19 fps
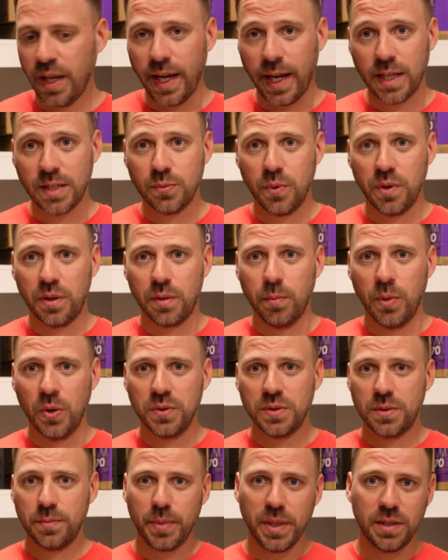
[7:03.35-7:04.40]
As with
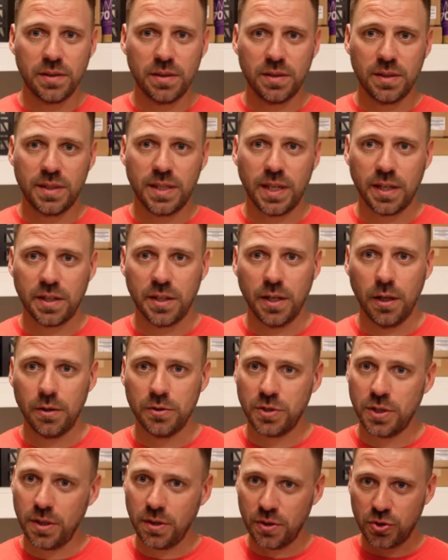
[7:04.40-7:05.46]
most pieces of
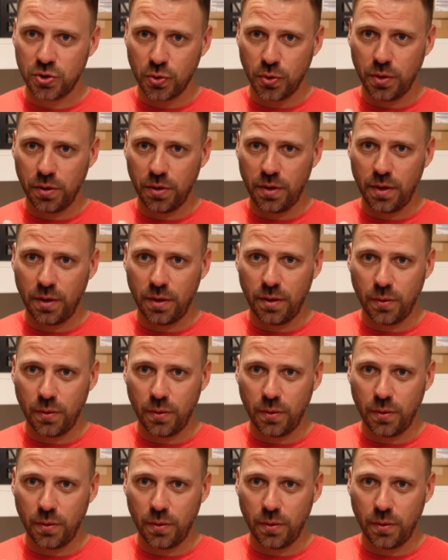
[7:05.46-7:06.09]
technology, the shorter the,